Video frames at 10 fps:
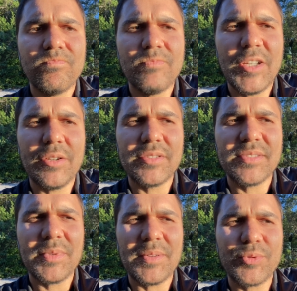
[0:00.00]
you know,
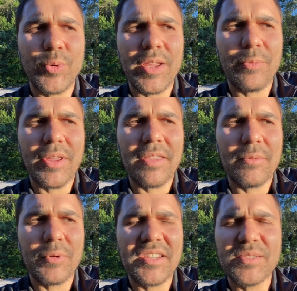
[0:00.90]
sometimes
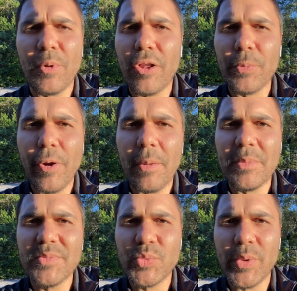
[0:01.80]
with smaller
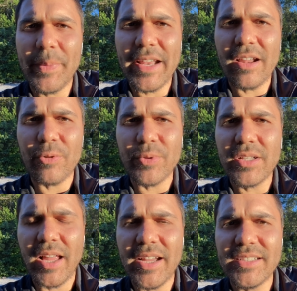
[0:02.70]
problems we might not
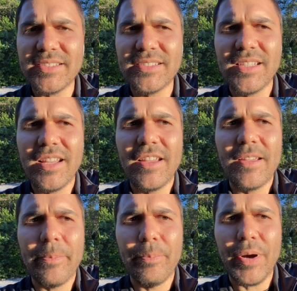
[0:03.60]
realize,
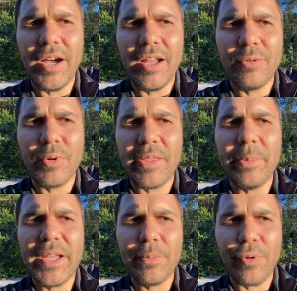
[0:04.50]
but with a
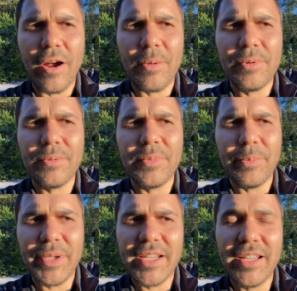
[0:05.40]
big problem, a
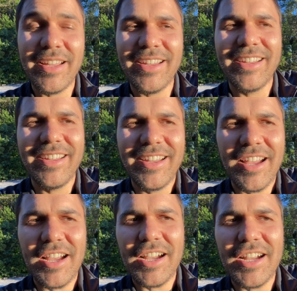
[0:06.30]
big
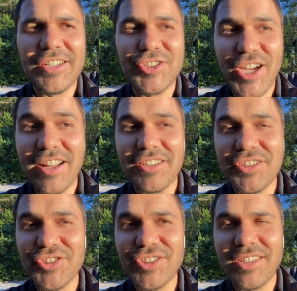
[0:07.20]

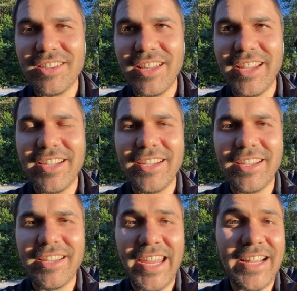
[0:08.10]
challenge like
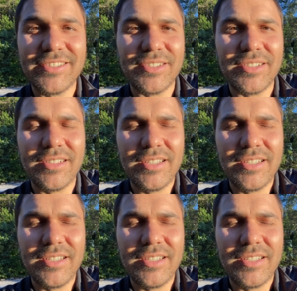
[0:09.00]
cancer,